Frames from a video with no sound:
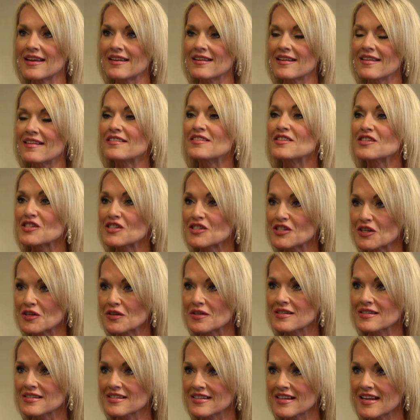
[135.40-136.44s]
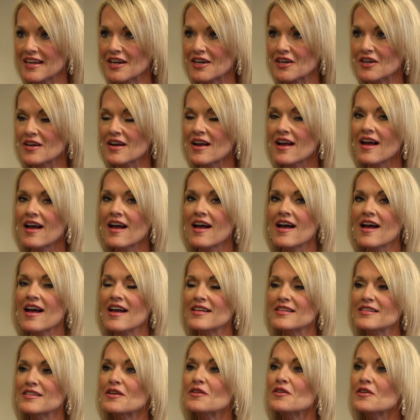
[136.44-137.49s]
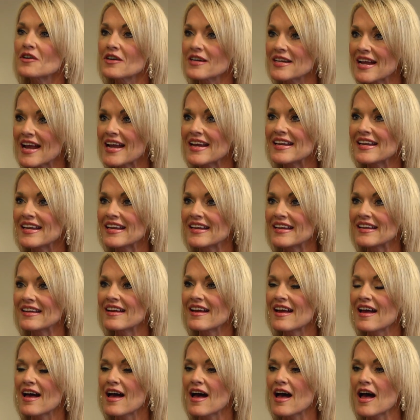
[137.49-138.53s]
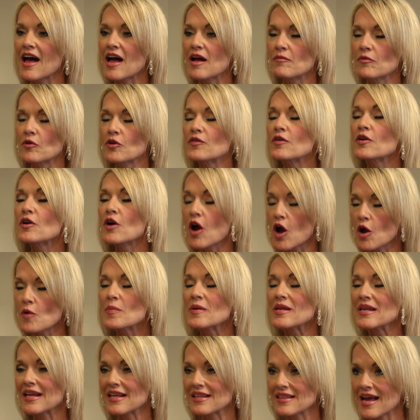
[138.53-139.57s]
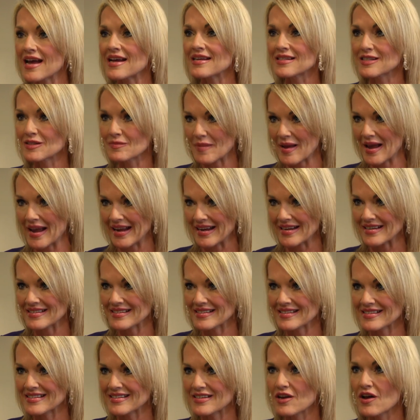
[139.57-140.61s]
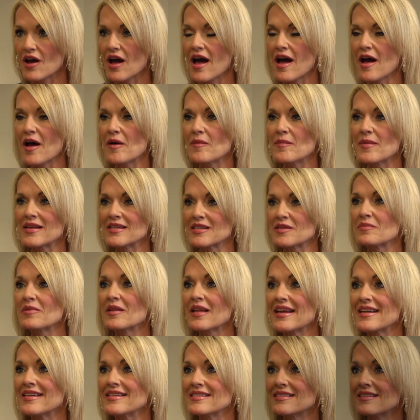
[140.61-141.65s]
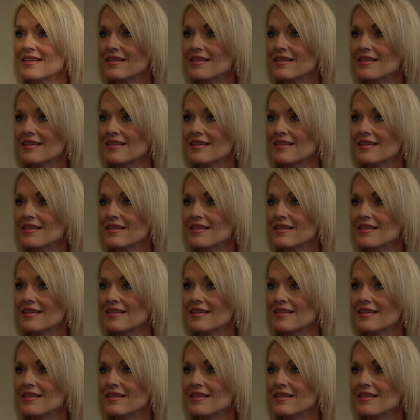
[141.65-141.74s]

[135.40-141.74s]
and the students there. So creating or opening that space as a place